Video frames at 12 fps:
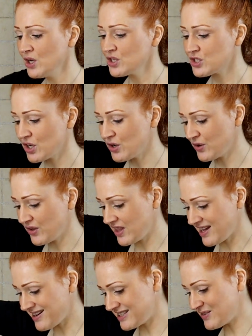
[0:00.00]
So
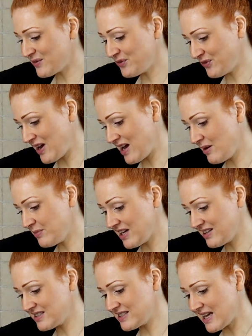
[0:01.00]
that is fab,
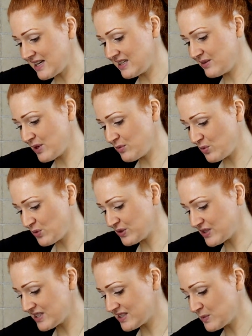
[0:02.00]
and exactly the way we
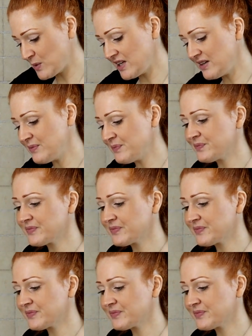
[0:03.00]
want it to be.